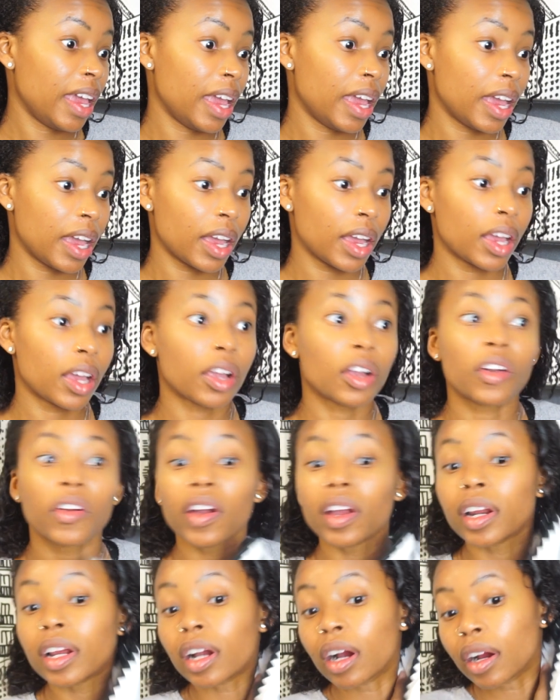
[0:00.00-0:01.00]
and
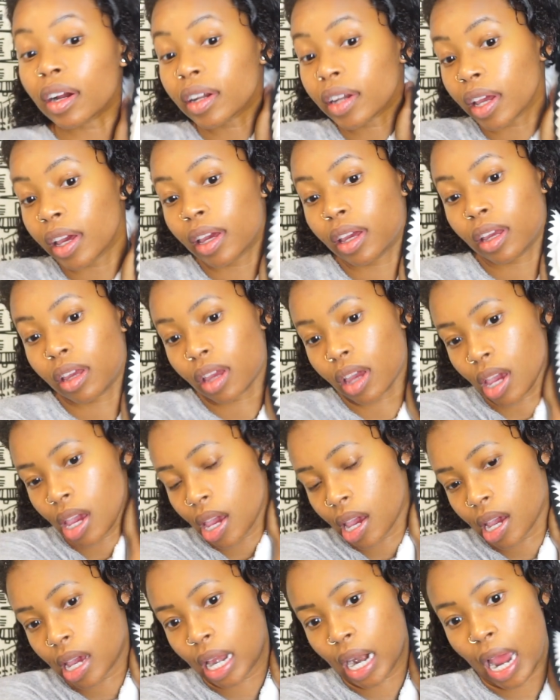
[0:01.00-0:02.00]
credit card debt,
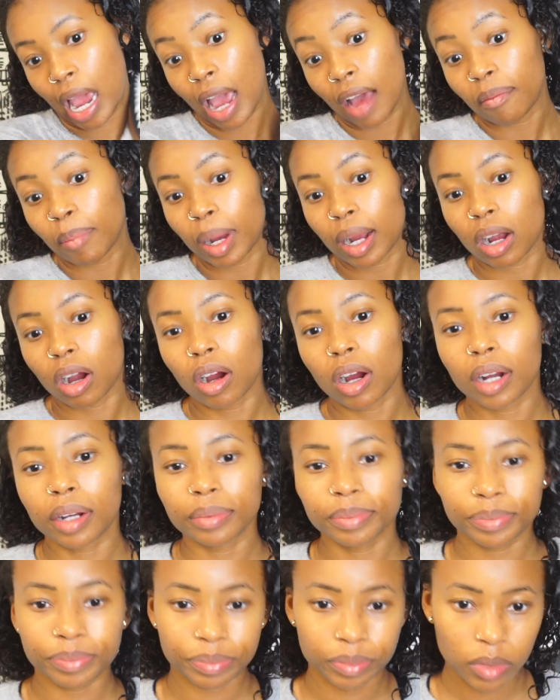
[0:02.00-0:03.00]
and I have my
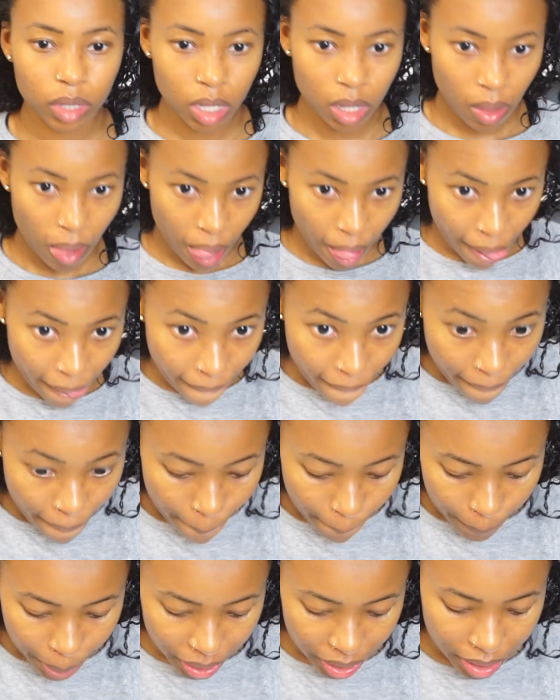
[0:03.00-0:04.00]
car.
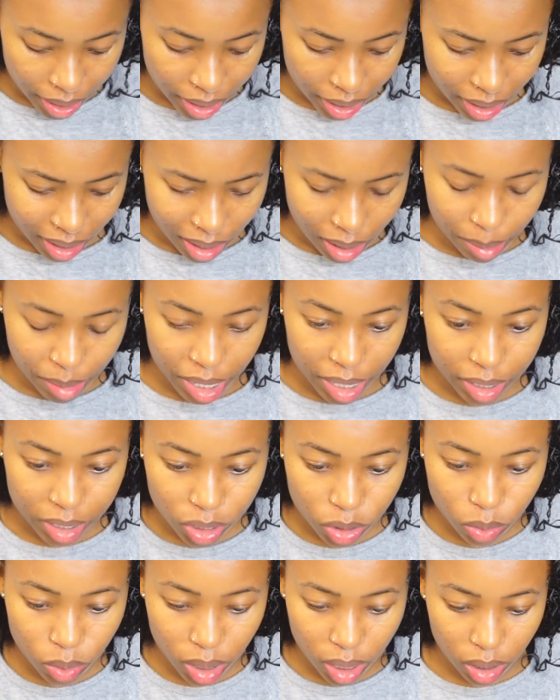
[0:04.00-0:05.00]
But I mean,
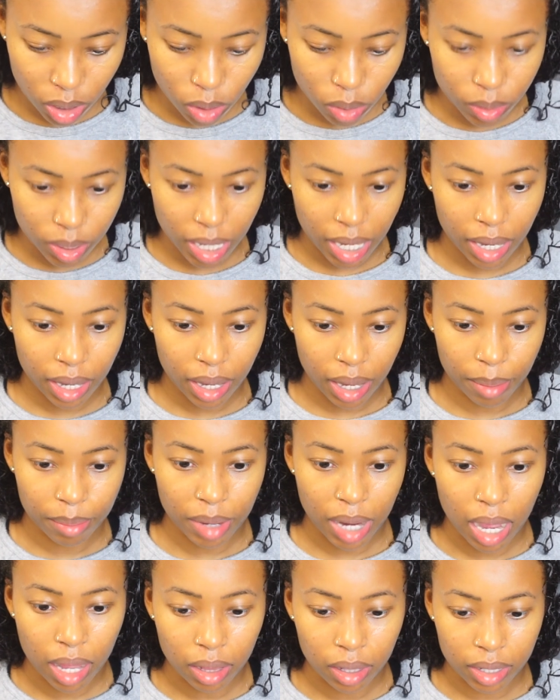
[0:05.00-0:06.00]
student loan debt, I'm
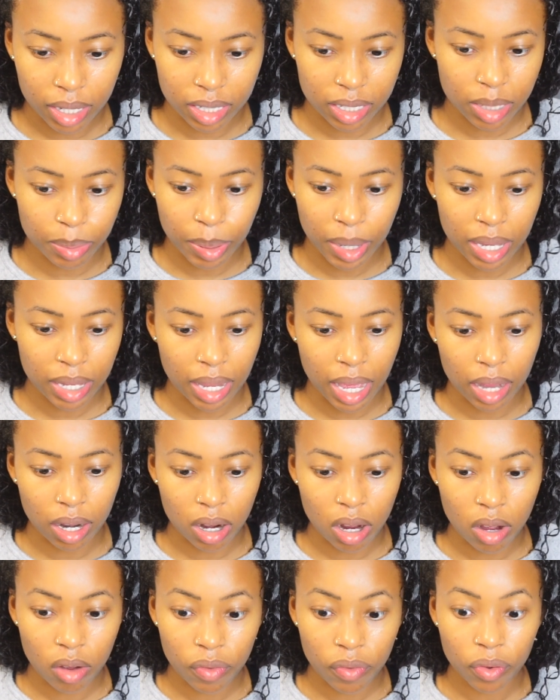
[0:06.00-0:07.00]
not looking to pay that
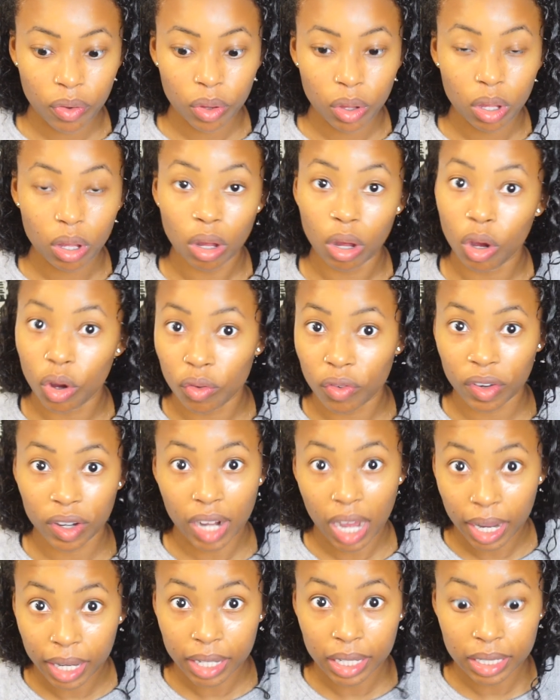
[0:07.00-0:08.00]
off
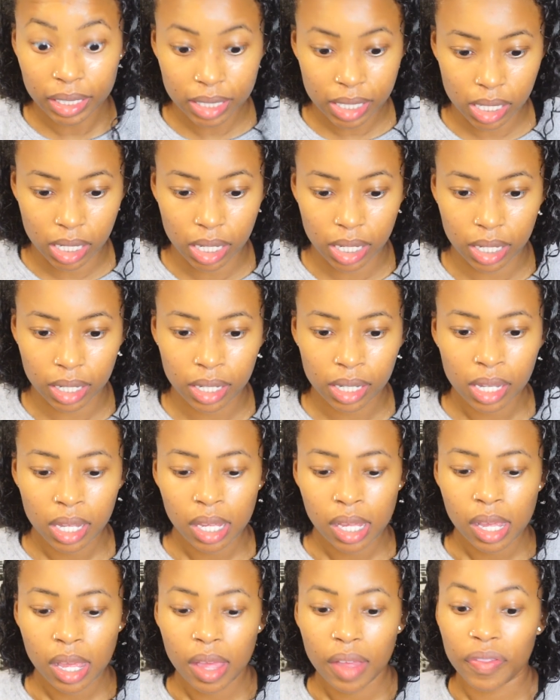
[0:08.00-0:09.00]
overnight.
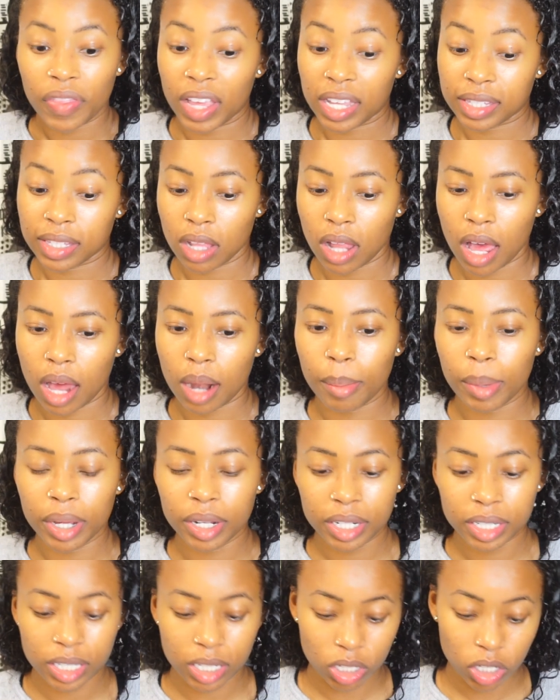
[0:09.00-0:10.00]
That's a lot of
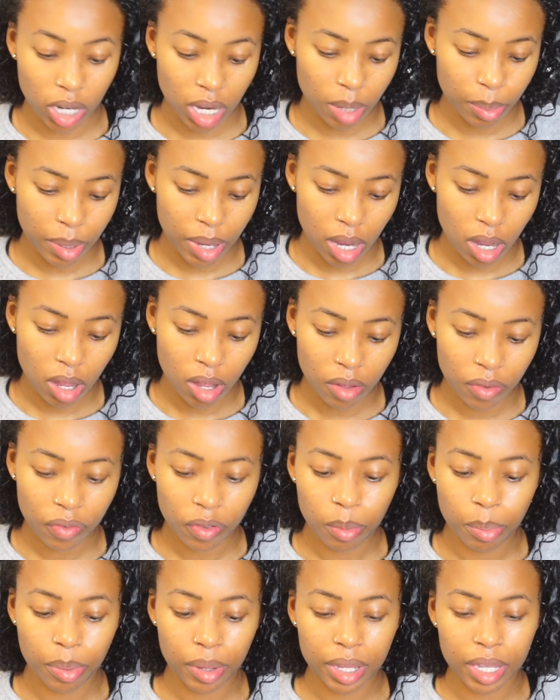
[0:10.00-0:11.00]
money to try to pay
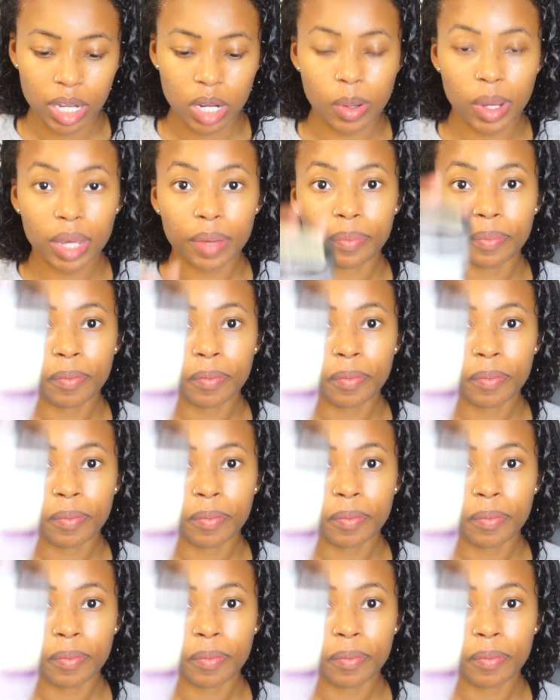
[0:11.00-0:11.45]
off. But anyway,